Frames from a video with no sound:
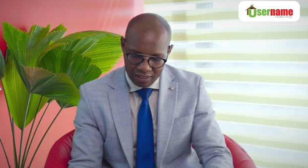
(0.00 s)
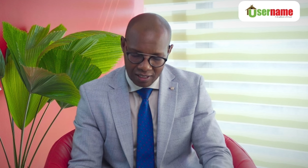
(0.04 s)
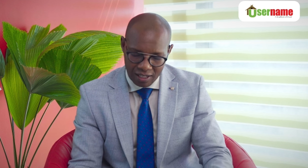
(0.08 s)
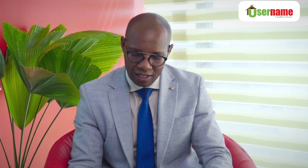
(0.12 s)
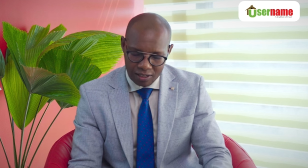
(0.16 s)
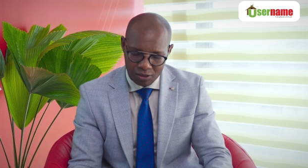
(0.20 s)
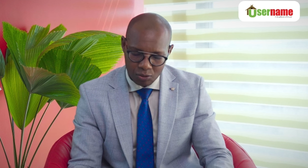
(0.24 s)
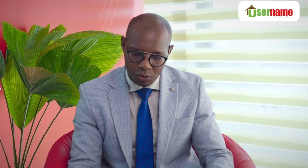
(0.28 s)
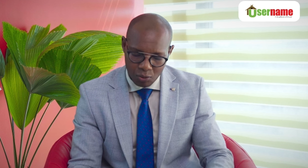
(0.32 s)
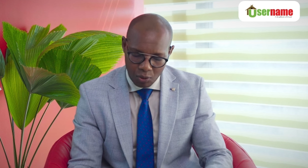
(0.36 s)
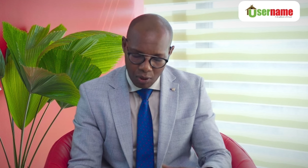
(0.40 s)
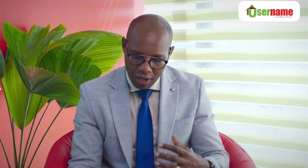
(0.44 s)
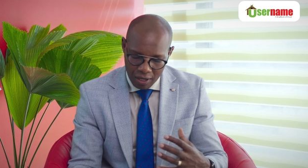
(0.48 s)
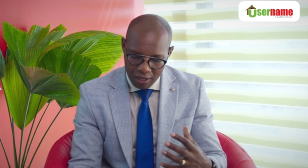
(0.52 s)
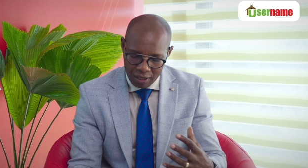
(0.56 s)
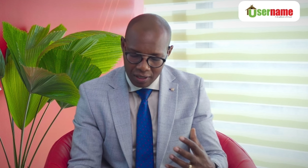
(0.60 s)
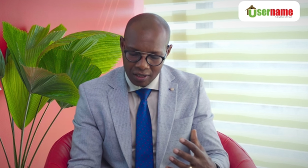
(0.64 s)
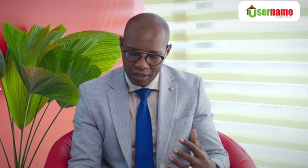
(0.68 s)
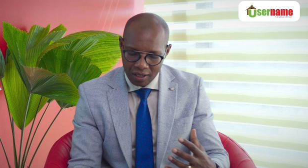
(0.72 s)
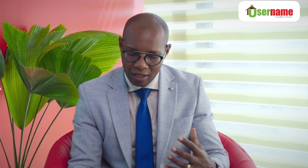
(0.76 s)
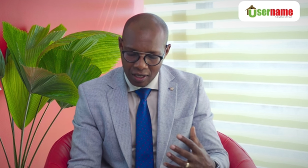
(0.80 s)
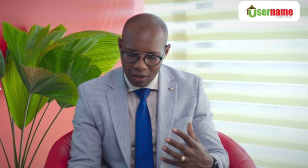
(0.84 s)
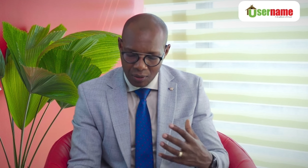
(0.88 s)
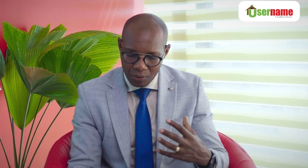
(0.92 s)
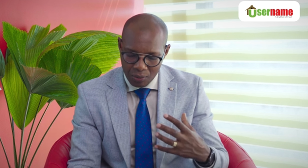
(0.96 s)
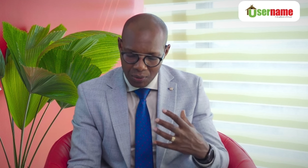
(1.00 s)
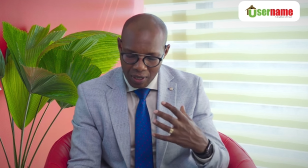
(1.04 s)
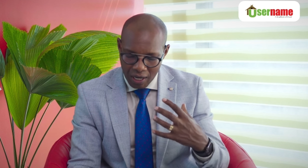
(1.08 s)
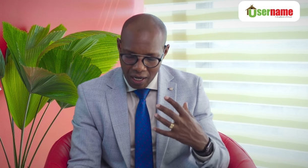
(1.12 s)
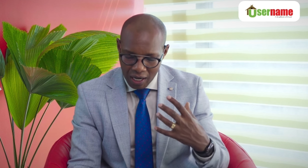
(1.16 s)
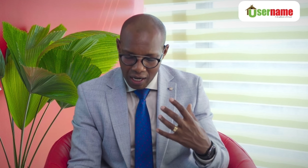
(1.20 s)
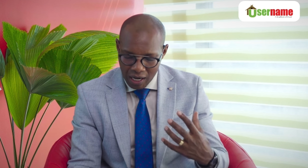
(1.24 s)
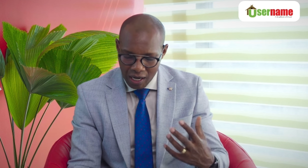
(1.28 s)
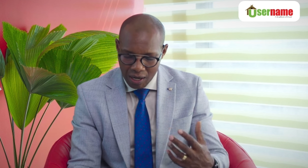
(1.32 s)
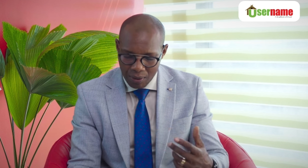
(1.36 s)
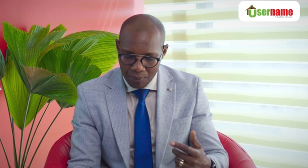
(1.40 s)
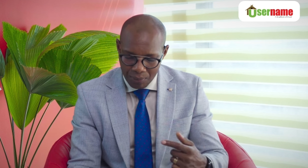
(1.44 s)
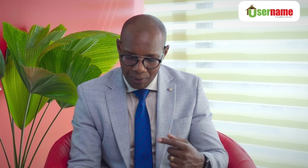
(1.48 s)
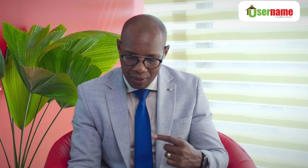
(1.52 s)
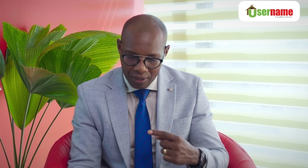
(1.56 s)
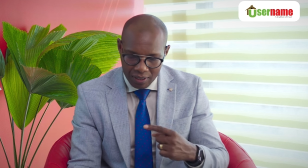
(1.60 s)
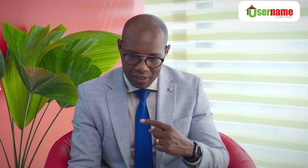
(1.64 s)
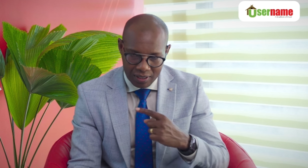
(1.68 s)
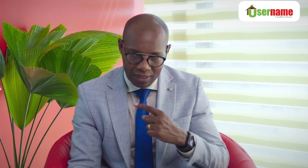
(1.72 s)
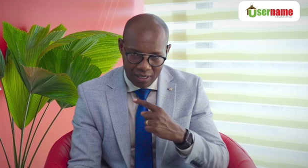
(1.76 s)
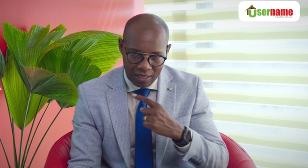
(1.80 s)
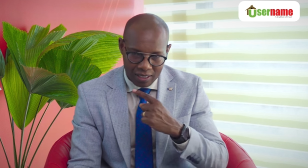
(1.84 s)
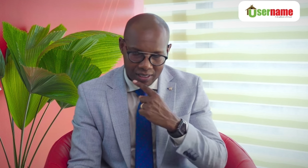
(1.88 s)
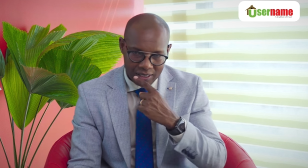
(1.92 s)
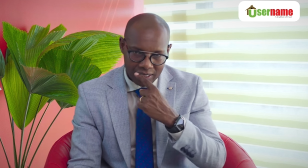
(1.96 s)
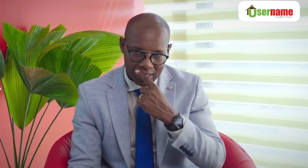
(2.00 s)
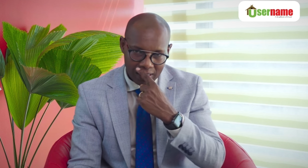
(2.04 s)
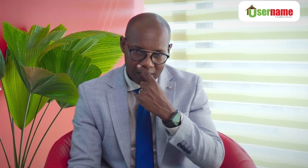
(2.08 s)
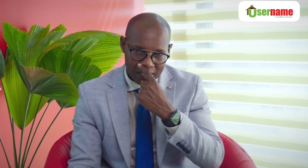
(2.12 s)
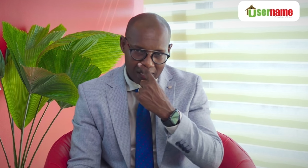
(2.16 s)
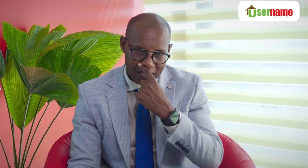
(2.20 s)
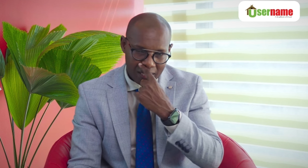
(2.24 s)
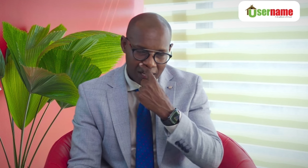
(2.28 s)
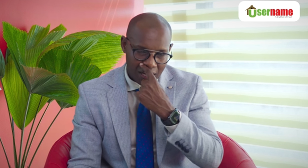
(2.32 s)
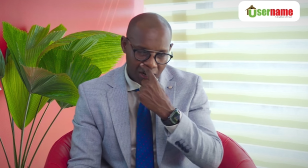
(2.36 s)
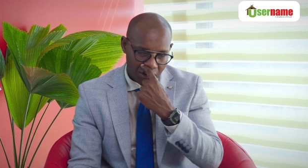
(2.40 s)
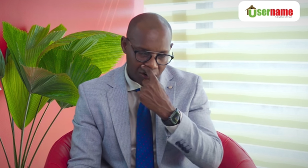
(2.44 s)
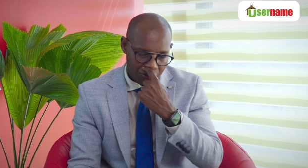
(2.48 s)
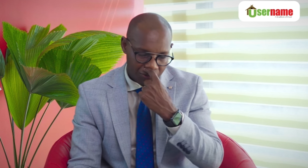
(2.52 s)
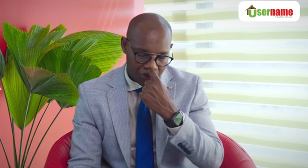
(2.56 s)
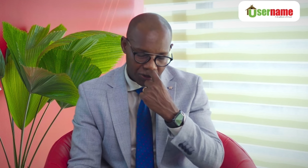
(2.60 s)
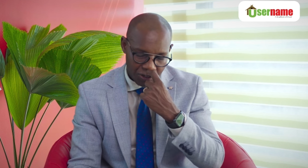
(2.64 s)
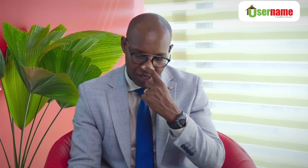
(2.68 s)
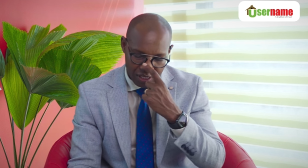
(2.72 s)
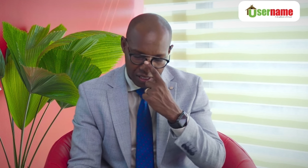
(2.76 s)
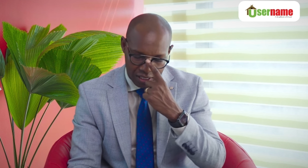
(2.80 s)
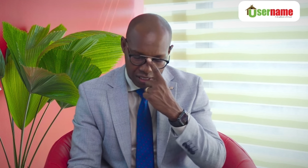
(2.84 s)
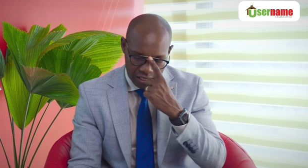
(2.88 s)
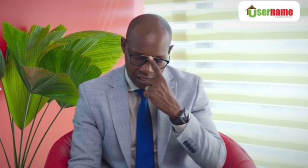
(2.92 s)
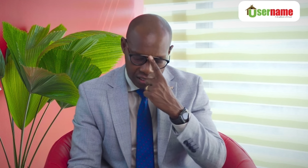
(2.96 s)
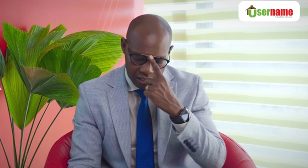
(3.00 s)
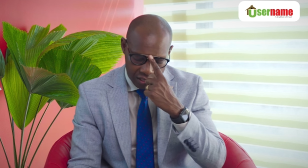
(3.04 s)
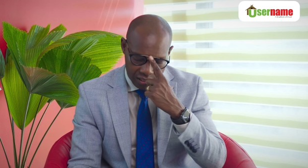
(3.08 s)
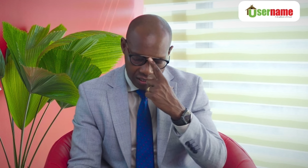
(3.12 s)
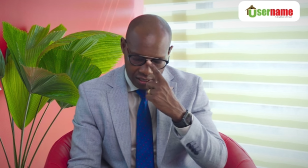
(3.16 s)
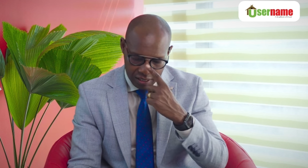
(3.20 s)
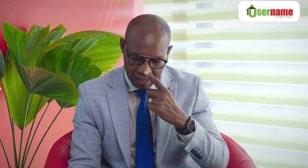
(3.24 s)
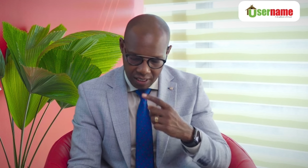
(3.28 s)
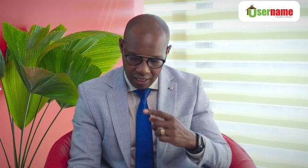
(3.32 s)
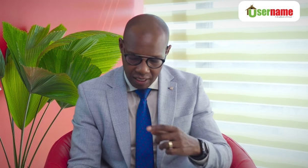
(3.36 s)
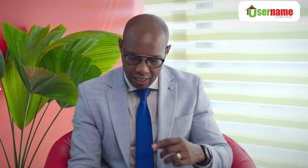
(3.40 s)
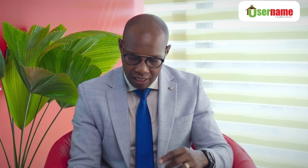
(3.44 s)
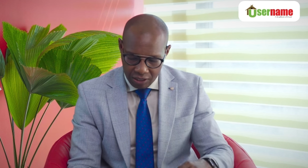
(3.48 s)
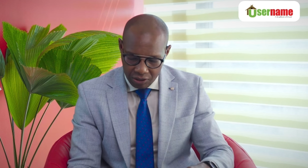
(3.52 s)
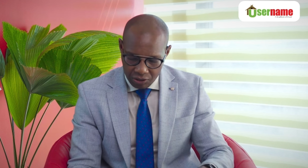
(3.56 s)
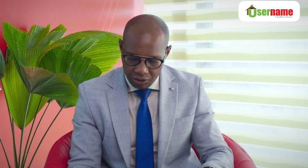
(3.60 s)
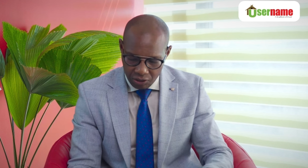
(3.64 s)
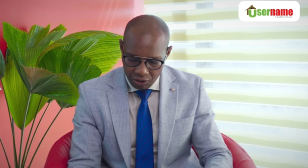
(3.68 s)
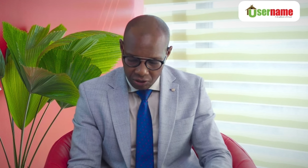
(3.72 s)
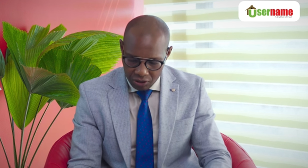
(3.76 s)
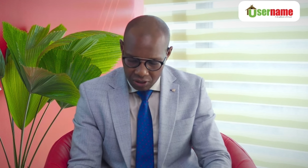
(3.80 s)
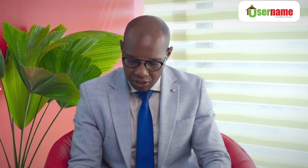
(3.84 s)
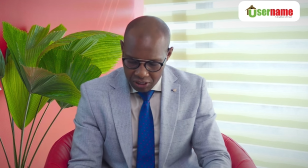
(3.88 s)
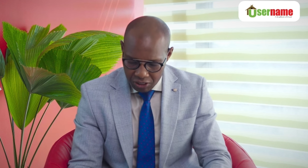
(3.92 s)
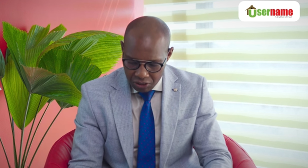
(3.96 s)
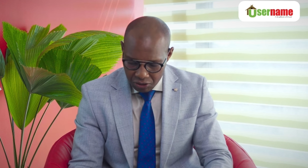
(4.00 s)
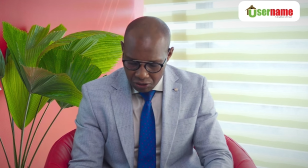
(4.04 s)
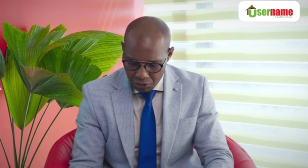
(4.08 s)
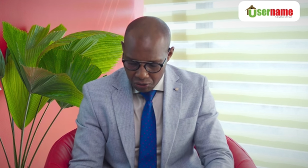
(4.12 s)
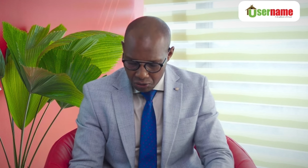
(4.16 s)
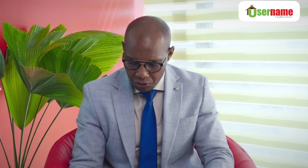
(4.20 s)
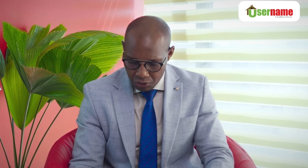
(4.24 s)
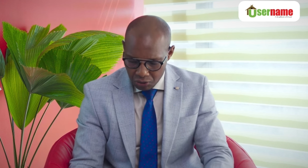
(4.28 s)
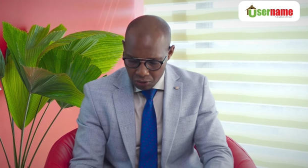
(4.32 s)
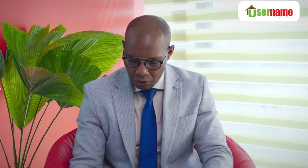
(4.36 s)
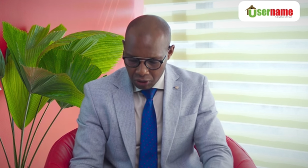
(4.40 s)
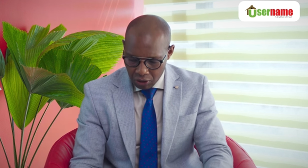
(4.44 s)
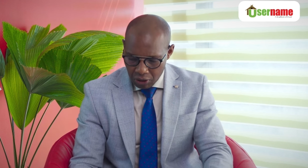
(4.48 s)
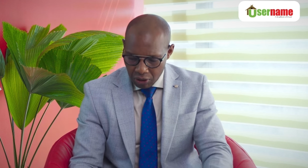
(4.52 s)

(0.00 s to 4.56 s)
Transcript: That's why we are companies that take care of your needs. You don't need to